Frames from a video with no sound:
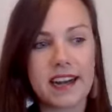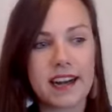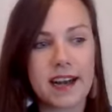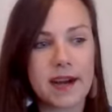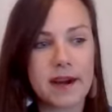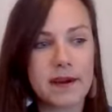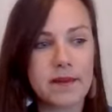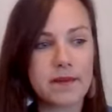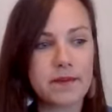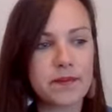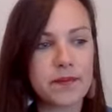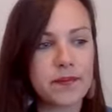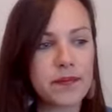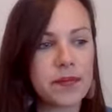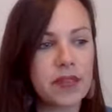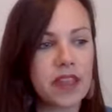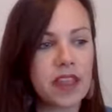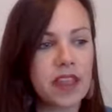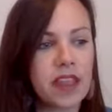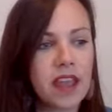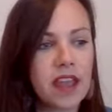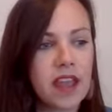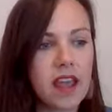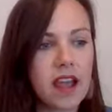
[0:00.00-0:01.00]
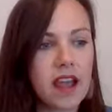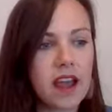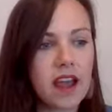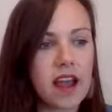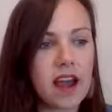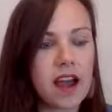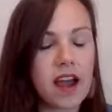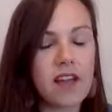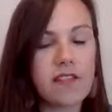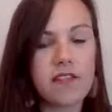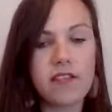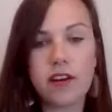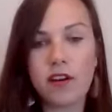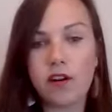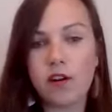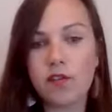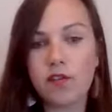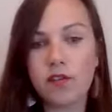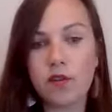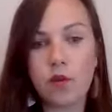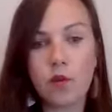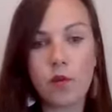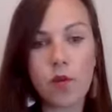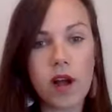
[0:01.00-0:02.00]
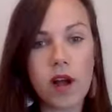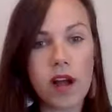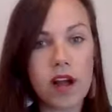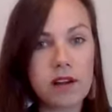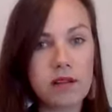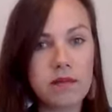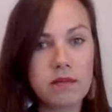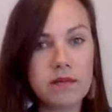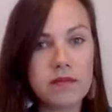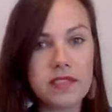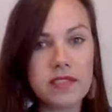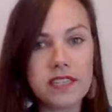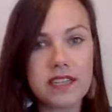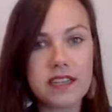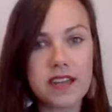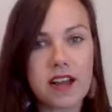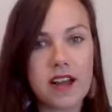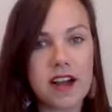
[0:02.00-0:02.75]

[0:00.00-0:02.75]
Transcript: I felt overwhelmed.